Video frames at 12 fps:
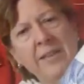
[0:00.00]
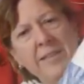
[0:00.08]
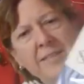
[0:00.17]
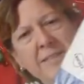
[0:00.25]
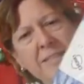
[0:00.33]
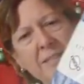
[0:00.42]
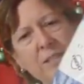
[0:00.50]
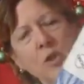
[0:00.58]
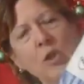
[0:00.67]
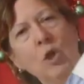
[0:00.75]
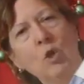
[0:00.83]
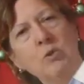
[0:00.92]
This is the
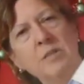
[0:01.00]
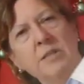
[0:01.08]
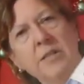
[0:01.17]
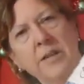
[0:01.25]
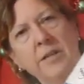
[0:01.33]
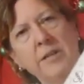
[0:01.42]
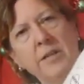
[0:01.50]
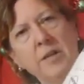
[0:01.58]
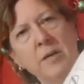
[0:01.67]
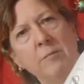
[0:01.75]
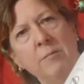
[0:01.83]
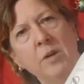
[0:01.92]
closest I could
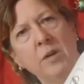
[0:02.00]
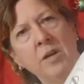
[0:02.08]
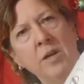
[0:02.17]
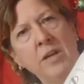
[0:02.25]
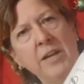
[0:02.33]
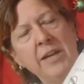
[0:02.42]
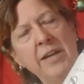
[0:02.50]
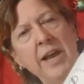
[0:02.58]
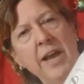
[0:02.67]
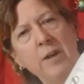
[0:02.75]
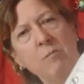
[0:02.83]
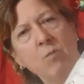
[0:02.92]
come. It
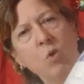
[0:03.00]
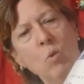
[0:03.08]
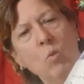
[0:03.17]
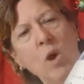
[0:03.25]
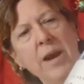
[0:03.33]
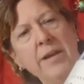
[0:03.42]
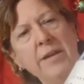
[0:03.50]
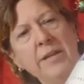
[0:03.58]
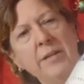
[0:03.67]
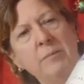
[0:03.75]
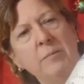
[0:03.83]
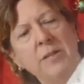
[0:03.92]
had more white in
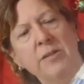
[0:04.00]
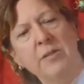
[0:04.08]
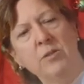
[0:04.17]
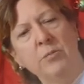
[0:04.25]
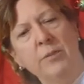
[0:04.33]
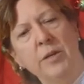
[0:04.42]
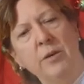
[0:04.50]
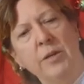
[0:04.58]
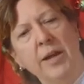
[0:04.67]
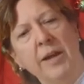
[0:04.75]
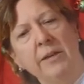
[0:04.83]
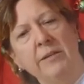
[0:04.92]
it, but this will be
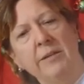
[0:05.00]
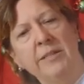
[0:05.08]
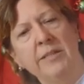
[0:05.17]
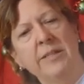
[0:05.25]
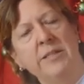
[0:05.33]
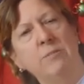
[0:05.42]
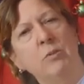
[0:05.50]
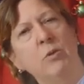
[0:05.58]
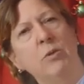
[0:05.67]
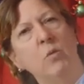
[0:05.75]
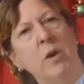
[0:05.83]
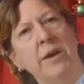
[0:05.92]
okay. It's it's
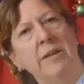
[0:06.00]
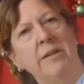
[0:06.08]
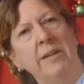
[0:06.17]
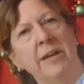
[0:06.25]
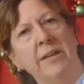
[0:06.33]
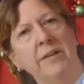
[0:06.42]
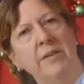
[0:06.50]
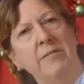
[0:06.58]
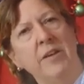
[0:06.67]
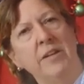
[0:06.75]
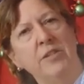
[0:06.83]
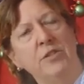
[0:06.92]
blue and white. And then
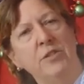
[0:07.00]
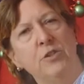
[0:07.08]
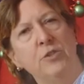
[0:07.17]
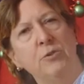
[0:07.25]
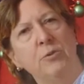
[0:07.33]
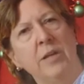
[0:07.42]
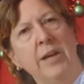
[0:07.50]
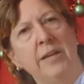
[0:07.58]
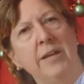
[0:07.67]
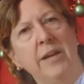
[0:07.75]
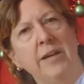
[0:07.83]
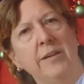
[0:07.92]
if I just do
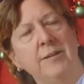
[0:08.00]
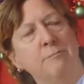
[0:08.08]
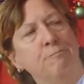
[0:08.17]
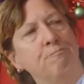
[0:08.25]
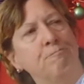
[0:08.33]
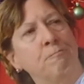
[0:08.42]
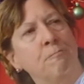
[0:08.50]
like a um